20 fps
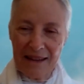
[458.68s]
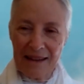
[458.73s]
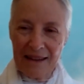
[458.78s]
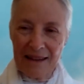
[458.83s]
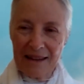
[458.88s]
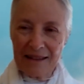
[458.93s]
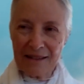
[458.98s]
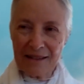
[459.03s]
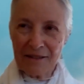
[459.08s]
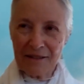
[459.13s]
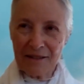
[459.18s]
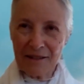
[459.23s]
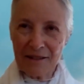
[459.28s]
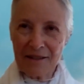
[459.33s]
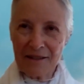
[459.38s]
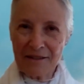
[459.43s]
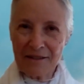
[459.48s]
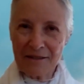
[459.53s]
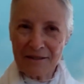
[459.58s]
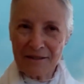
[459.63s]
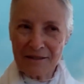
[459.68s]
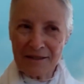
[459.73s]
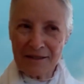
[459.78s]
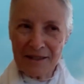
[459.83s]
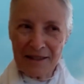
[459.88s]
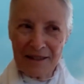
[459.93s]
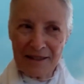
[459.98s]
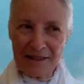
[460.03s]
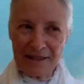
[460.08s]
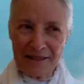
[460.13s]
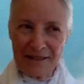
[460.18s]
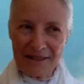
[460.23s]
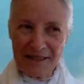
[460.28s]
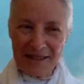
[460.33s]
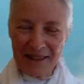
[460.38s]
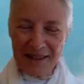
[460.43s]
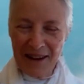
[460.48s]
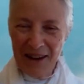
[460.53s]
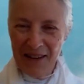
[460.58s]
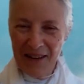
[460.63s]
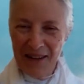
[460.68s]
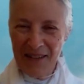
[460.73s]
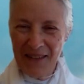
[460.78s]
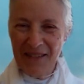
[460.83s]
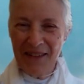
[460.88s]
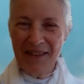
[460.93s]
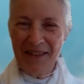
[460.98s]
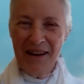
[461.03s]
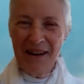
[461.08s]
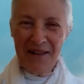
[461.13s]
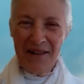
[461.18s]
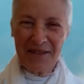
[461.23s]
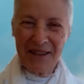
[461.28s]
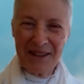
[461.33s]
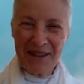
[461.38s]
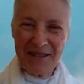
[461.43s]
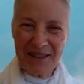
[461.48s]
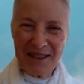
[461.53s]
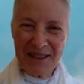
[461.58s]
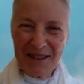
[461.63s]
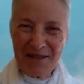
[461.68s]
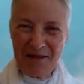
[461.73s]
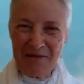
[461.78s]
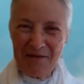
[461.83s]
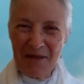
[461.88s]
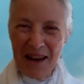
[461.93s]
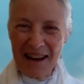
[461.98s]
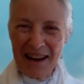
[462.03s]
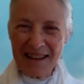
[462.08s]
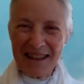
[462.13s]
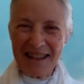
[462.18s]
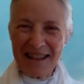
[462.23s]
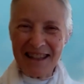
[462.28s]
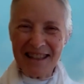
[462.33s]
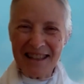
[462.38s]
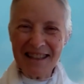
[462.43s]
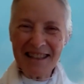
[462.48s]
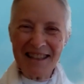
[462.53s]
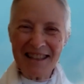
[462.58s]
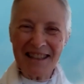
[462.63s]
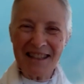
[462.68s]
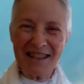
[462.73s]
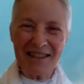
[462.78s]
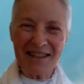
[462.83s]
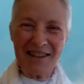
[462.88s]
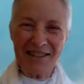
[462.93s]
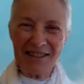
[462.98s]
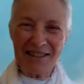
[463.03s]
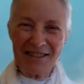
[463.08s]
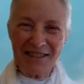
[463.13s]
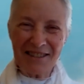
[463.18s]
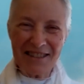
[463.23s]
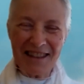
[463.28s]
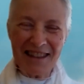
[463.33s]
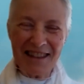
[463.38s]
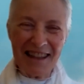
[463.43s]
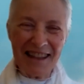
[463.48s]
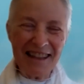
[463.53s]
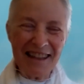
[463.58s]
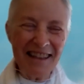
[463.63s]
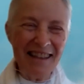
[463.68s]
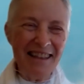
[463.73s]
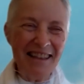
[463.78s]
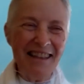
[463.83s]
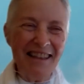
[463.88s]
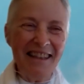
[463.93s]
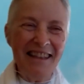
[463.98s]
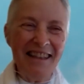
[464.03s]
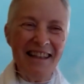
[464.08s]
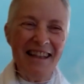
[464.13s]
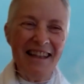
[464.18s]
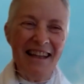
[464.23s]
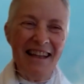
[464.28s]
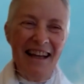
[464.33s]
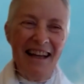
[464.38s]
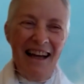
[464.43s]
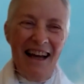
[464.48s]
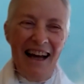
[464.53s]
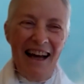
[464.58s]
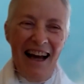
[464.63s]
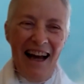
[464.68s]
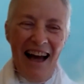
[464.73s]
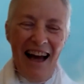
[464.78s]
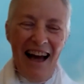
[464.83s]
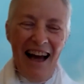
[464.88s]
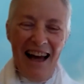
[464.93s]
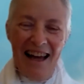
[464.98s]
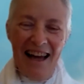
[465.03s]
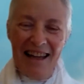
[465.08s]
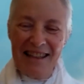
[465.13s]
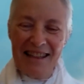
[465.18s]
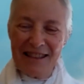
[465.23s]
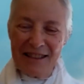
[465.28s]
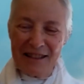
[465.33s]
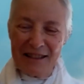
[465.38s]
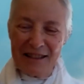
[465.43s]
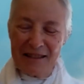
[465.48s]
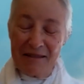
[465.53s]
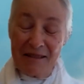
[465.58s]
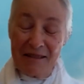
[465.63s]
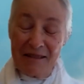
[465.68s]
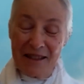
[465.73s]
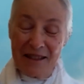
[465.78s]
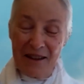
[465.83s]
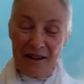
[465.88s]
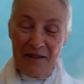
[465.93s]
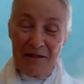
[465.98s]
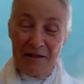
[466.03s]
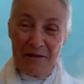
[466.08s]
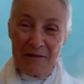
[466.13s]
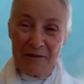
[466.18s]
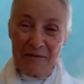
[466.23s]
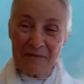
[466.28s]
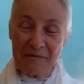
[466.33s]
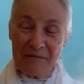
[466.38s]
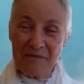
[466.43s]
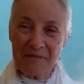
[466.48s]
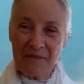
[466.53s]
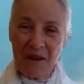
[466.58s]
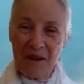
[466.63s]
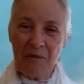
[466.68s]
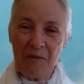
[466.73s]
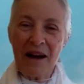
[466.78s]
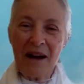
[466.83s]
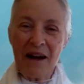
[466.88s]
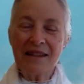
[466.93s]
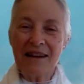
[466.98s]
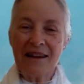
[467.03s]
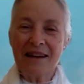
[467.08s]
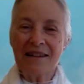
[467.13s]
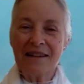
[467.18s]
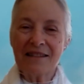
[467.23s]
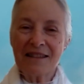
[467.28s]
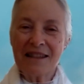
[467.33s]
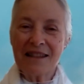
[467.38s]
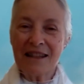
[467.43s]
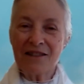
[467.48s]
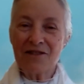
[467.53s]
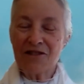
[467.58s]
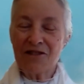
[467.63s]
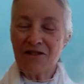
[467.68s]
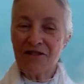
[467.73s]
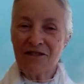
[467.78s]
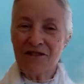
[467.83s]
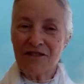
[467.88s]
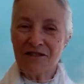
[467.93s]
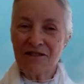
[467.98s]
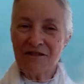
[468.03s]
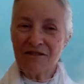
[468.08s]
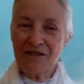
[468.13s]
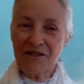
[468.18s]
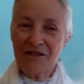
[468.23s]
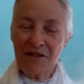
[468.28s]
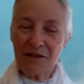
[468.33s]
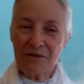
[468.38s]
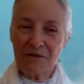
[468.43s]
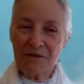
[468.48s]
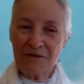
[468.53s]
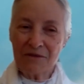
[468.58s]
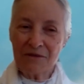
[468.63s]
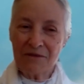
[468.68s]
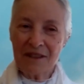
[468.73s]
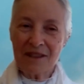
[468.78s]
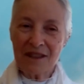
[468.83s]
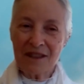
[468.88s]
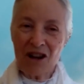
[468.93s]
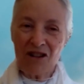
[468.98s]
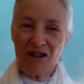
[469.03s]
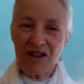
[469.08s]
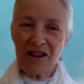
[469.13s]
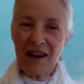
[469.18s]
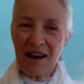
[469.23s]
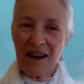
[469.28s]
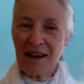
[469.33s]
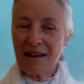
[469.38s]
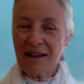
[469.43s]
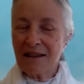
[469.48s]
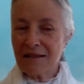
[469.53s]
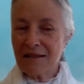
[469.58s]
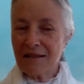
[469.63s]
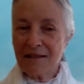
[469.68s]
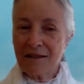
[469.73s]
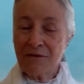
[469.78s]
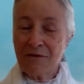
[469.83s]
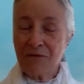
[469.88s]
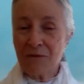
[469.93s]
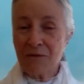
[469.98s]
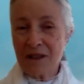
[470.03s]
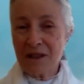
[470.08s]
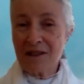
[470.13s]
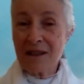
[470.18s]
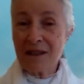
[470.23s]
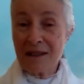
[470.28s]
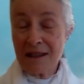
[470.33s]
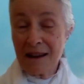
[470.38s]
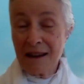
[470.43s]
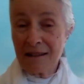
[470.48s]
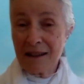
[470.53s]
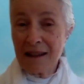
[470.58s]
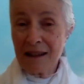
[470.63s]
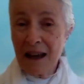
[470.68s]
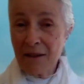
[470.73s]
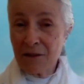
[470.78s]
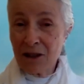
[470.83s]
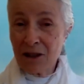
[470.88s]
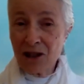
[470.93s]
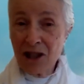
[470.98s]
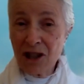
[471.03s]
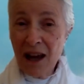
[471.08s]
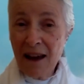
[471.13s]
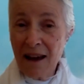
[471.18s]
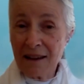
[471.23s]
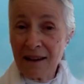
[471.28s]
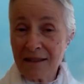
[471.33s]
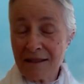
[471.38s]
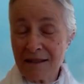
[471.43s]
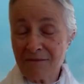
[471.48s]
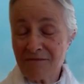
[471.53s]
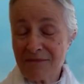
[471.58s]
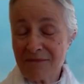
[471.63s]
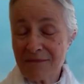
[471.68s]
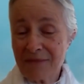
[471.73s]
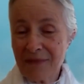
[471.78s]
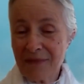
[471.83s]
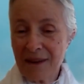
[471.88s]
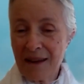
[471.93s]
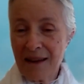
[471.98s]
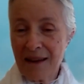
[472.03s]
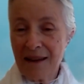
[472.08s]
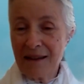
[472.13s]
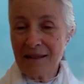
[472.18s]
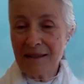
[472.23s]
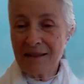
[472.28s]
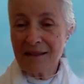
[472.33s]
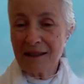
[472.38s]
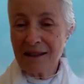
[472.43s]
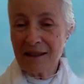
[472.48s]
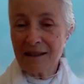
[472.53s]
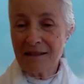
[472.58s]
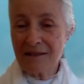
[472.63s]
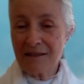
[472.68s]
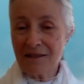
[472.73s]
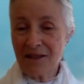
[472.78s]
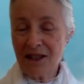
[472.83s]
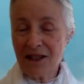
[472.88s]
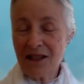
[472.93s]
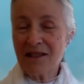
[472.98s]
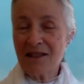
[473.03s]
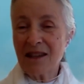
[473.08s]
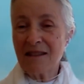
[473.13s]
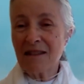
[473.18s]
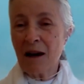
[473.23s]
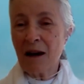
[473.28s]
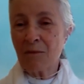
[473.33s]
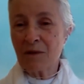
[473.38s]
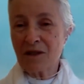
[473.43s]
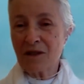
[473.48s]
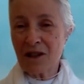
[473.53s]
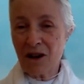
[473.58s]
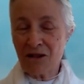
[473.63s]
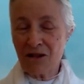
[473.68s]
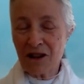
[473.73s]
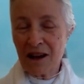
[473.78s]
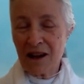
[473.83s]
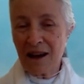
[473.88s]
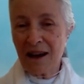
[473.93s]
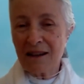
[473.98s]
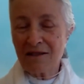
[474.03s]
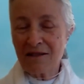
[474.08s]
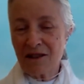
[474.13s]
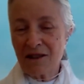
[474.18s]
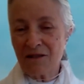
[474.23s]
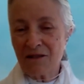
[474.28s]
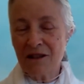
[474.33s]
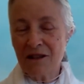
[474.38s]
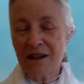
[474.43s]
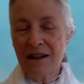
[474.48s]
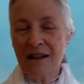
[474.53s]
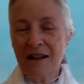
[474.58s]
And I thought, oh no, what do I do about this? This is not a good thing. And so one day I said to her, is it okay if we sit down and have a chat? And she said that was okay. So